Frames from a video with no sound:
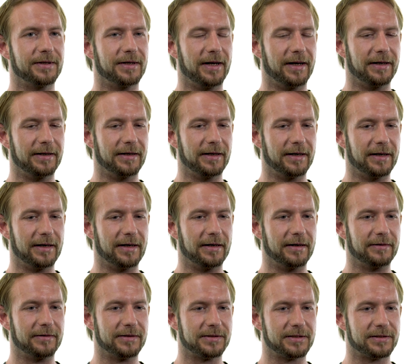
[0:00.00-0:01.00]
And
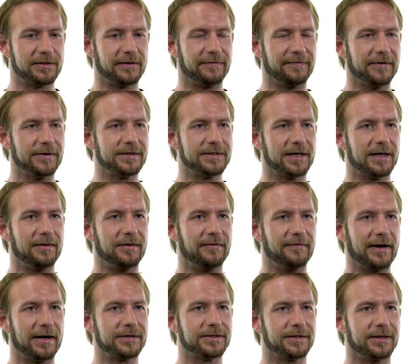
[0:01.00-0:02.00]
uh, this is the first time I've
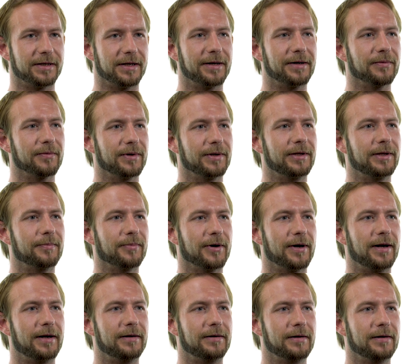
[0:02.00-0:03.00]
actually like really prayed.